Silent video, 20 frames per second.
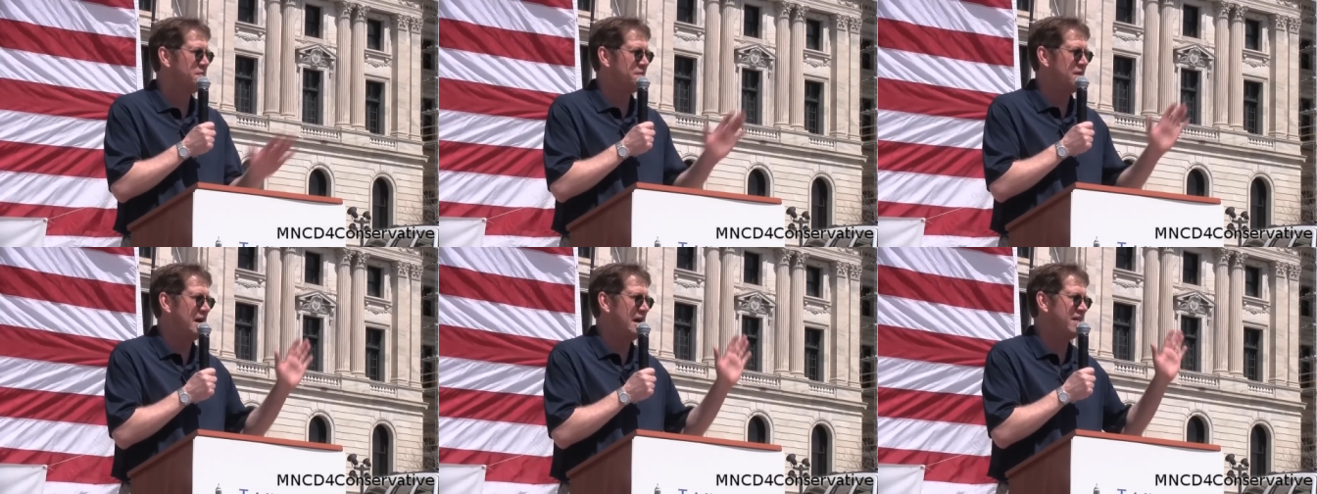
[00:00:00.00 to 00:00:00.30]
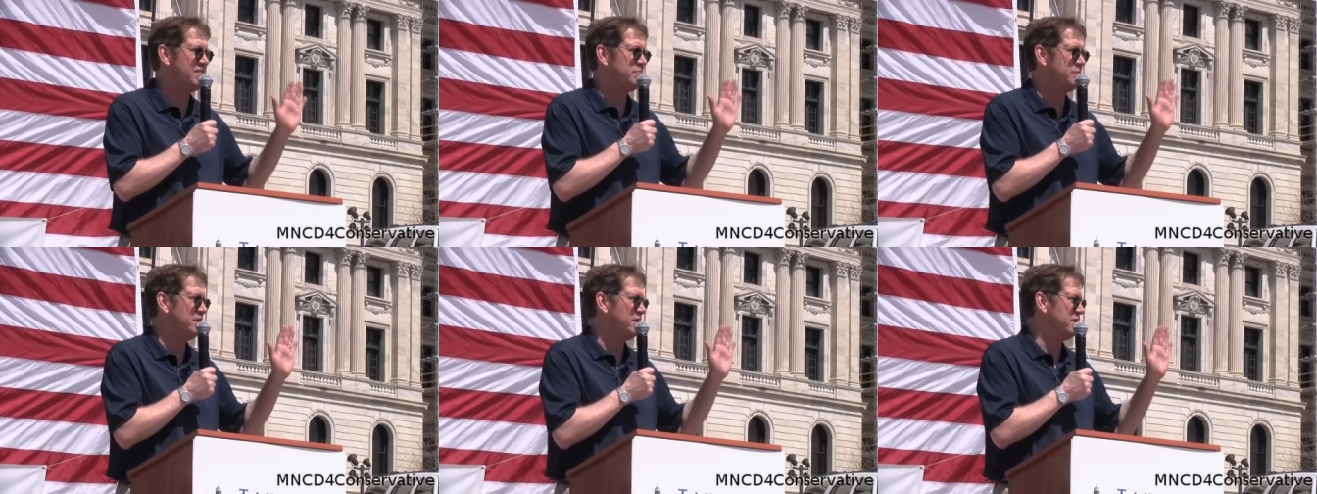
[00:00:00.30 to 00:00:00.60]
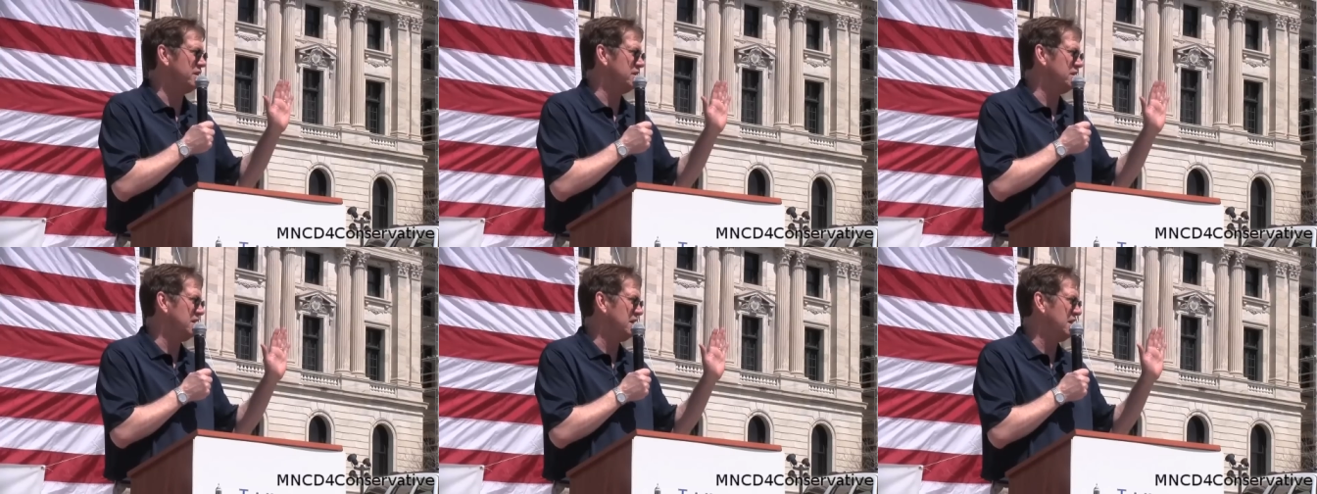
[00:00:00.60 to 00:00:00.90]
$5
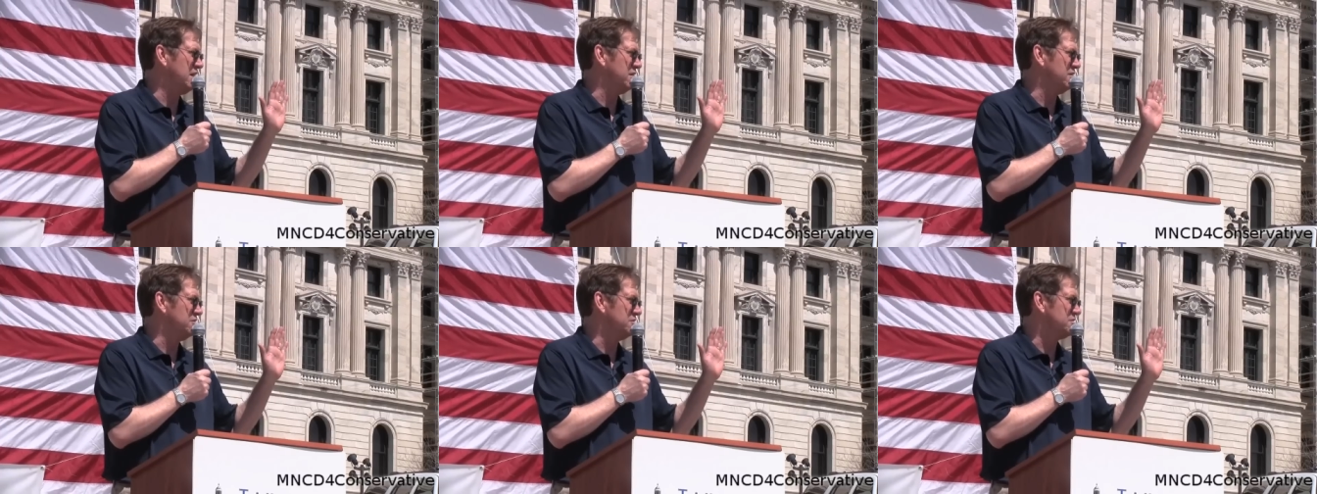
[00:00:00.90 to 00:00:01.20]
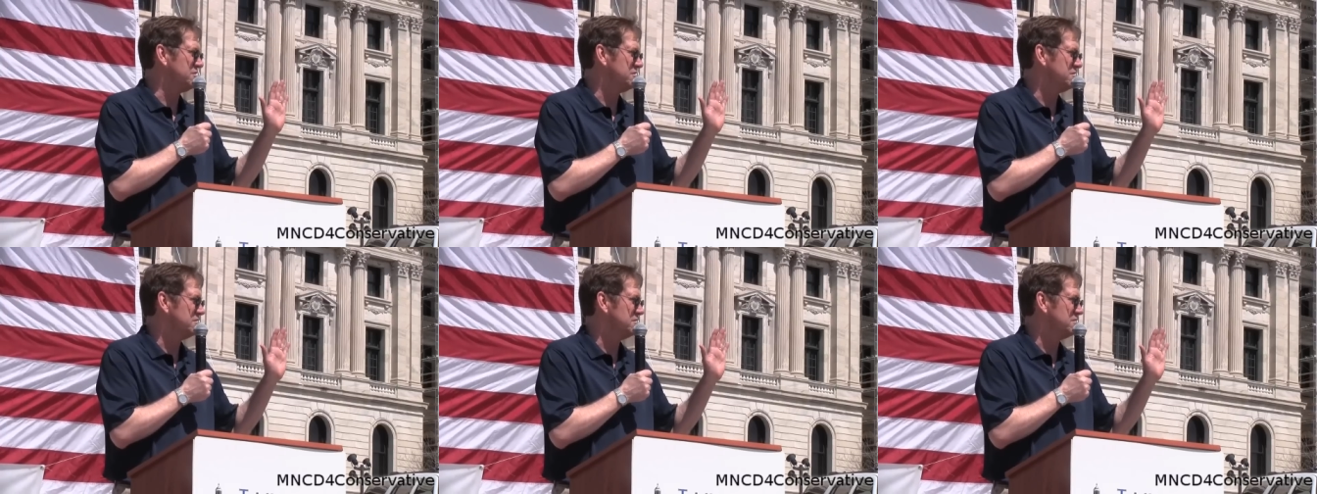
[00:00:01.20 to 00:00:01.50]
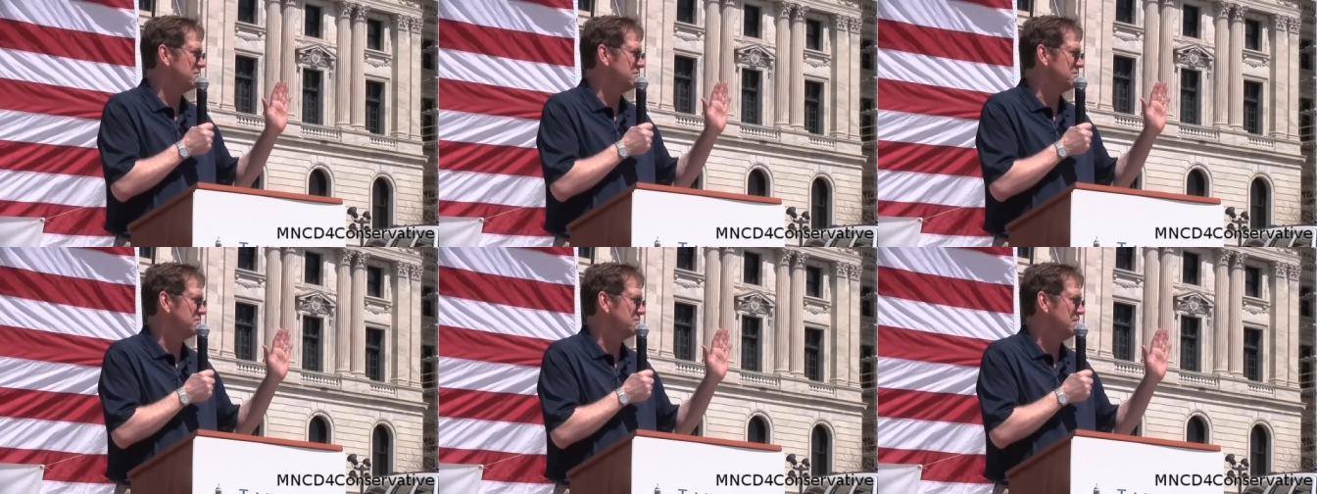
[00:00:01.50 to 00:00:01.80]
billion.
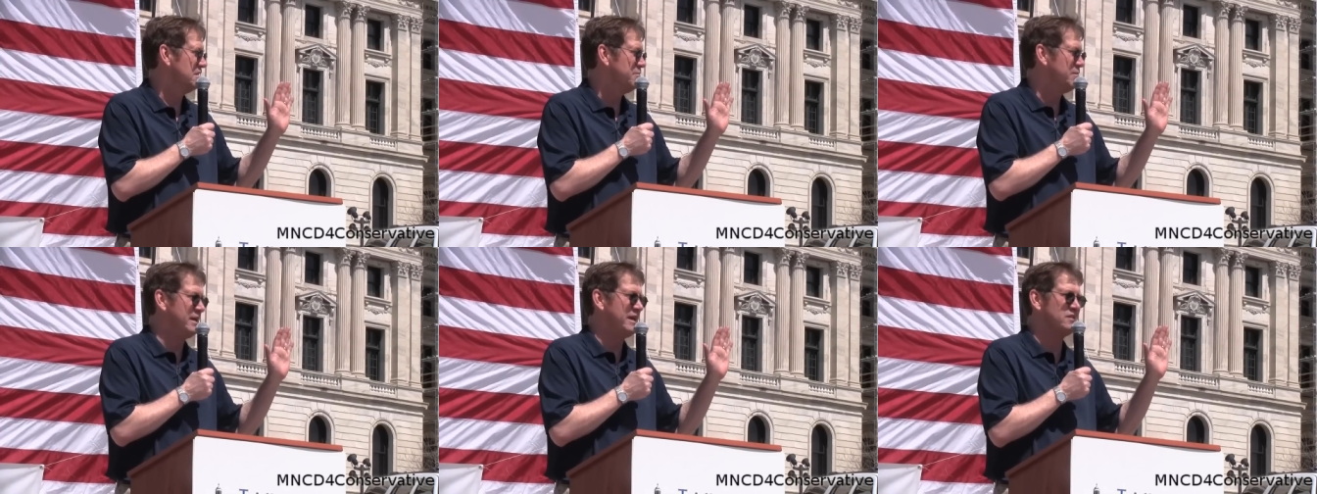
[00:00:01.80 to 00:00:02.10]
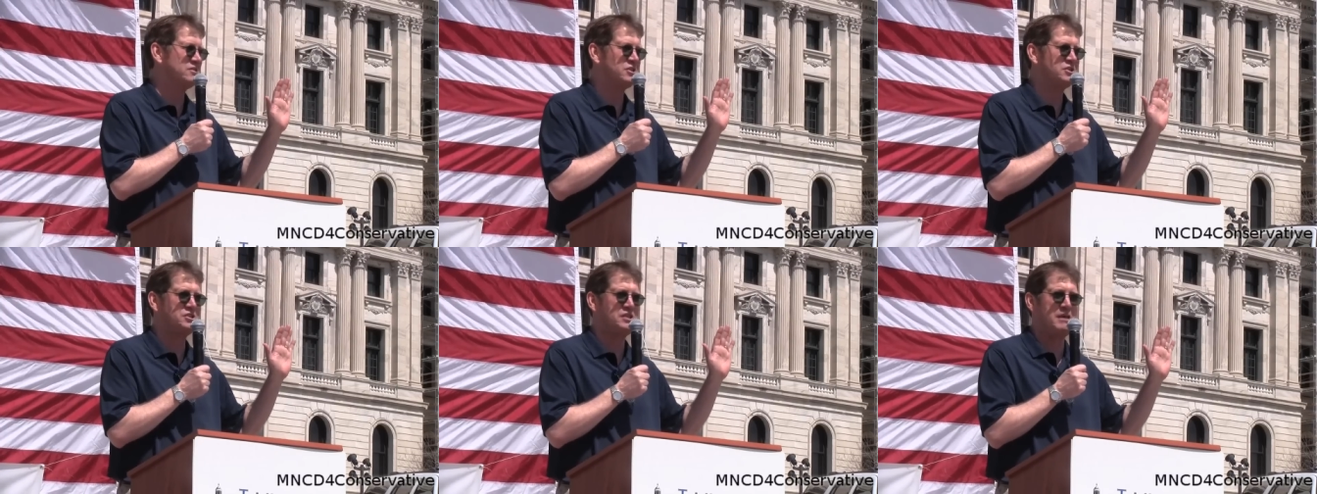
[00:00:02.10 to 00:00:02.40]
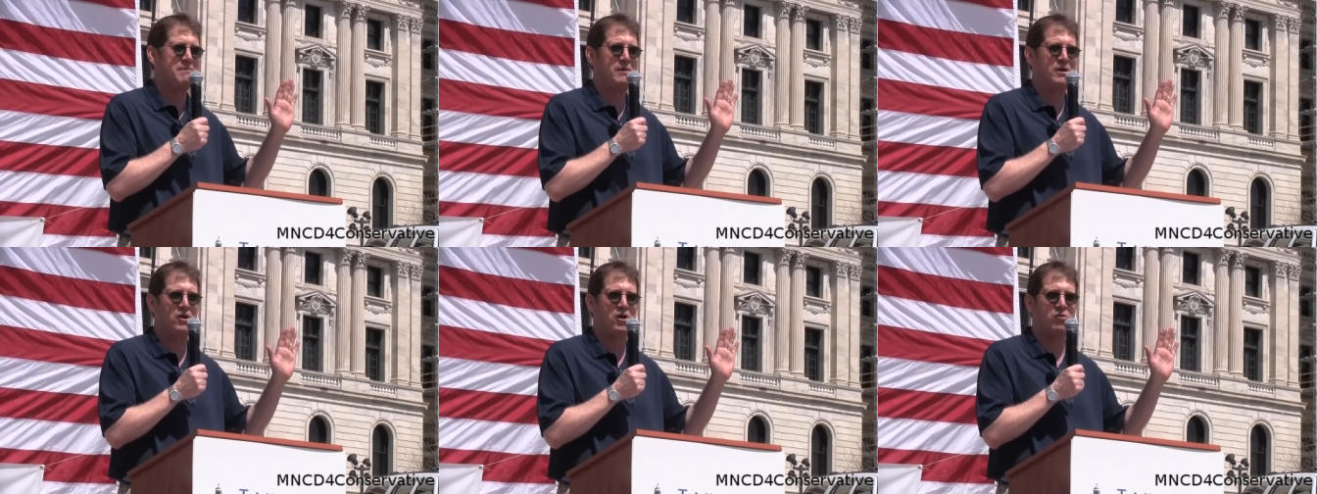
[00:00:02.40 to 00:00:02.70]
Because the
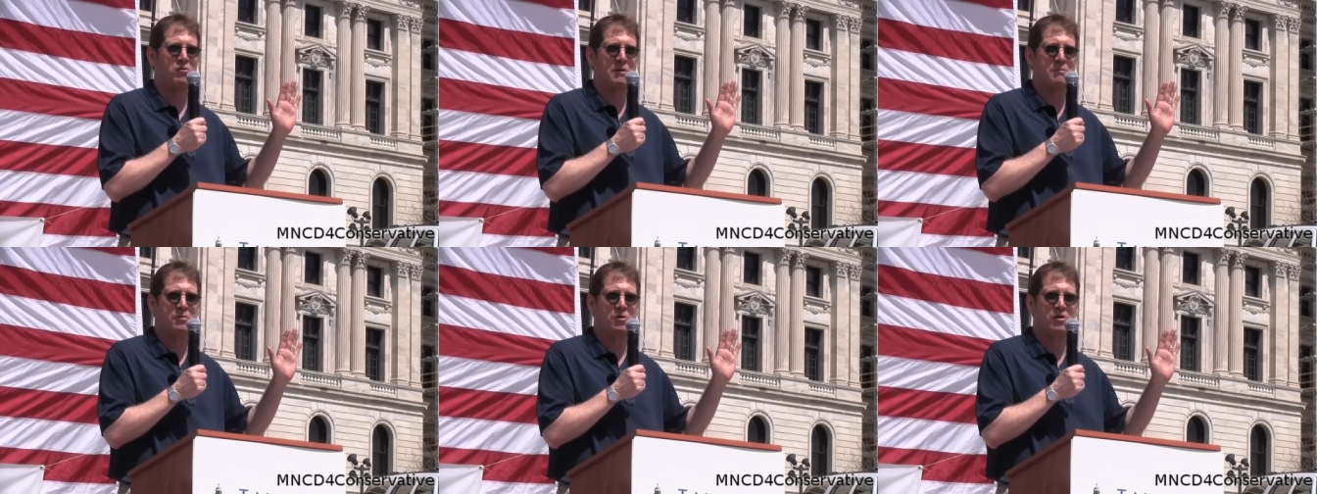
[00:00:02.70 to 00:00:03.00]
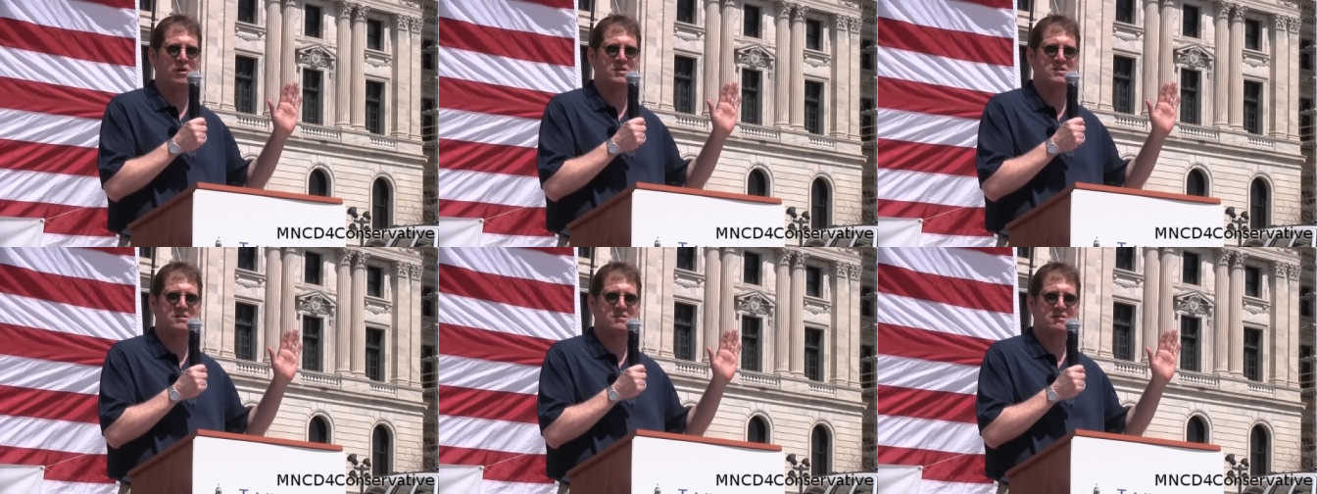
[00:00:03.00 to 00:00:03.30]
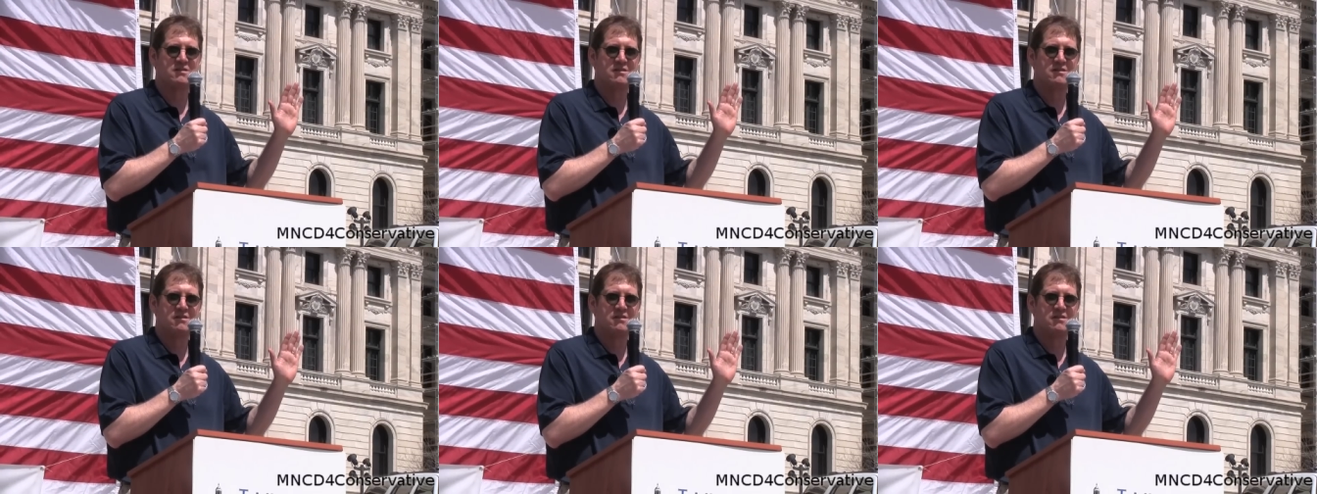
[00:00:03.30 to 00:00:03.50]
CBO reports